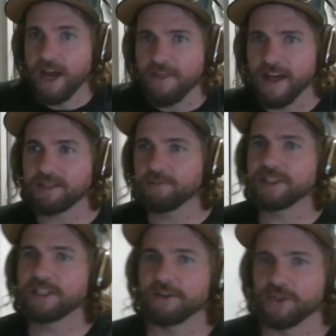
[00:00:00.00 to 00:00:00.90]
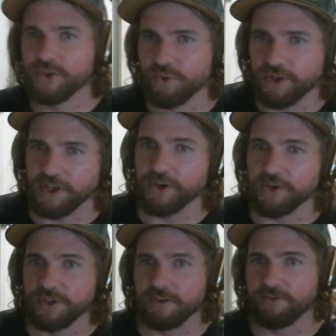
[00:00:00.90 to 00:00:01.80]
That's a particular tool that they're
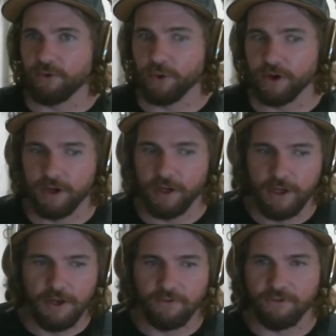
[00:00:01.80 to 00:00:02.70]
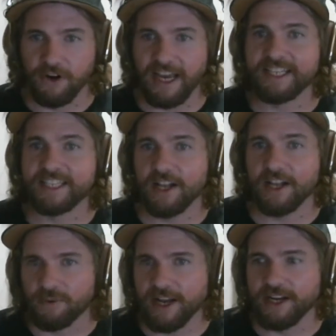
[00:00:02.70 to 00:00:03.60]
using for
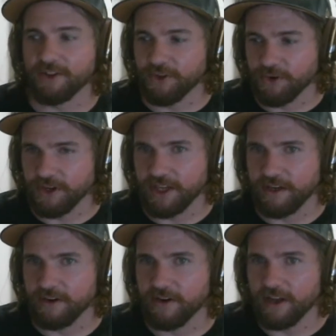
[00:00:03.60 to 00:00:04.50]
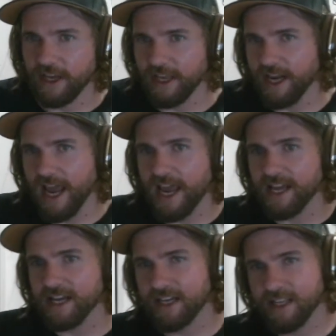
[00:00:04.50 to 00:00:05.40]
accelerated learning
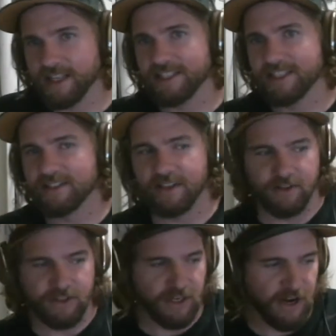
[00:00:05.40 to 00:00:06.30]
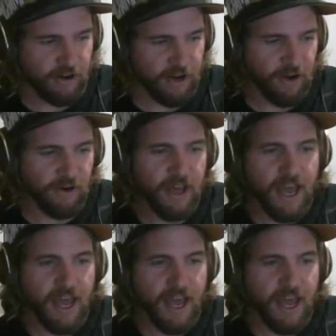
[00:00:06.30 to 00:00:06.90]
in this scenario,